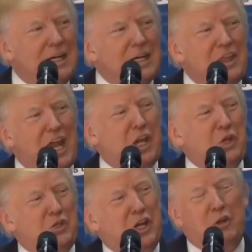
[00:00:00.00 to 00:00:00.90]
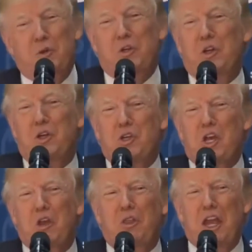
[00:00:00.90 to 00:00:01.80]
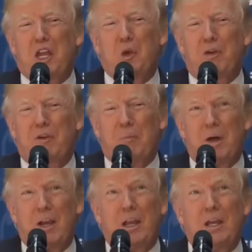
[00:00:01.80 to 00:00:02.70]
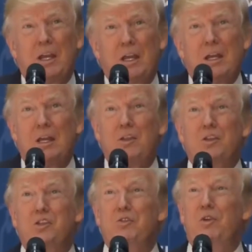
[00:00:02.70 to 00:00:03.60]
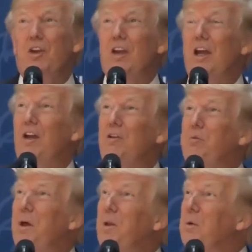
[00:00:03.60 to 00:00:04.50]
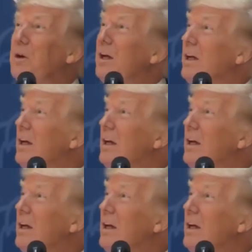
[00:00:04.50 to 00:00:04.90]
Thank you, Secretary Chao. Thank you, everybody. This is very nice, by the way.